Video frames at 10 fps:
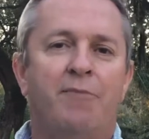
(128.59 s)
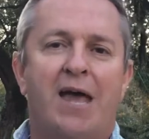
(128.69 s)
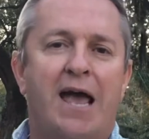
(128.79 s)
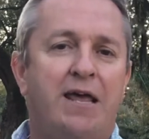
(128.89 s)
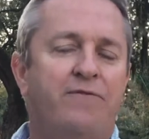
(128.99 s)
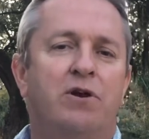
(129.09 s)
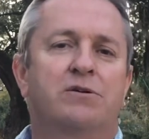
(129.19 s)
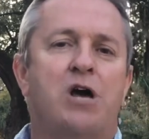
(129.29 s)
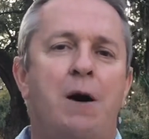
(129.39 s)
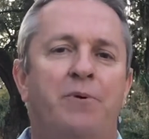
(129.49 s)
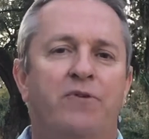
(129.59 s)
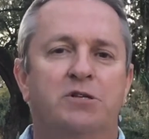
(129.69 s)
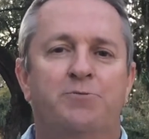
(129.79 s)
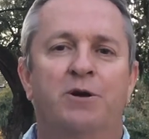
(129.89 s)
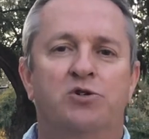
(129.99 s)
And even on top of those
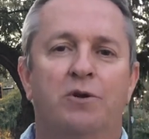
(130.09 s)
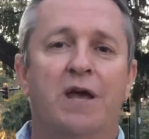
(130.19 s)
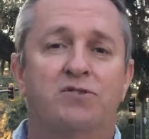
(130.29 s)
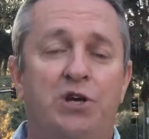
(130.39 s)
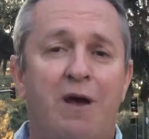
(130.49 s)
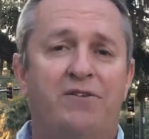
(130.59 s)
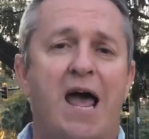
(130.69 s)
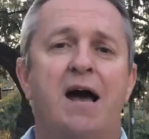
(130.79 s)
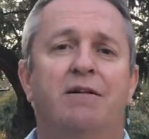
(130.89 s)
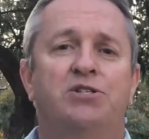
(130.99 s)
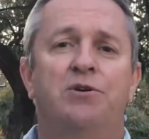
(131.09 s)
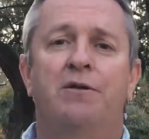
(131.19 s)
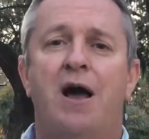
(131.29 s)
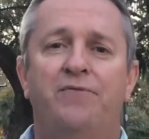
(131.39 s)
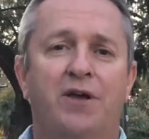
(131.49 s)
spiritual gifts, you have talents in your
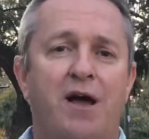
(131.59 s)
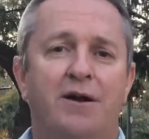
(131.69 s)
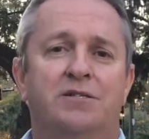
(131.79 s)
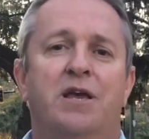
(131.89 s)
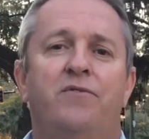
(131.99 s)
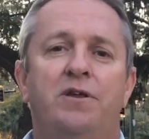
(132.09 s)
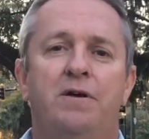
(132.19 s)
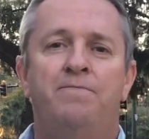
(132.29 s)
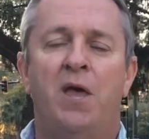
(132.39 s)
life that God has given you.